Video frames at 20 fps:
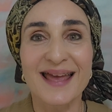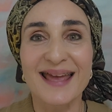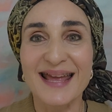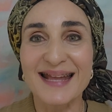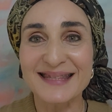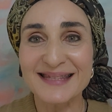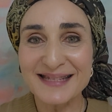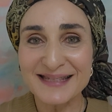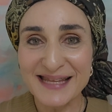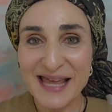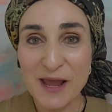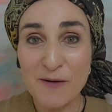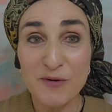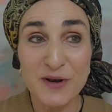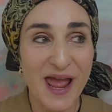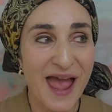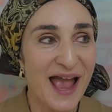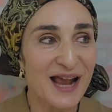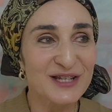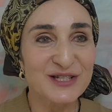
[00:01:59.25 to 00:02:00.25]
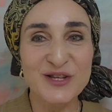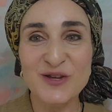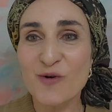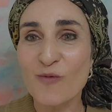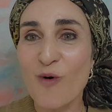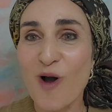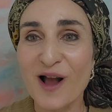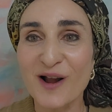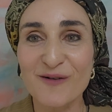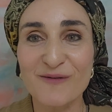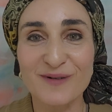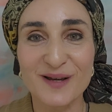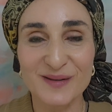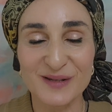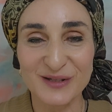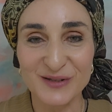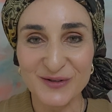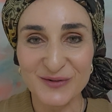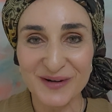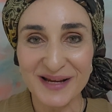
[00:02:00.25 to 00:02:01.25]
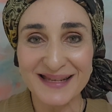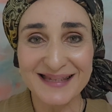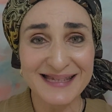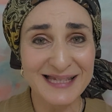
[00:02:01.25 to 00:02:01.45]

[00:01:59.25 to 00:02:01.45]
It's a day when actually you walk around the streets,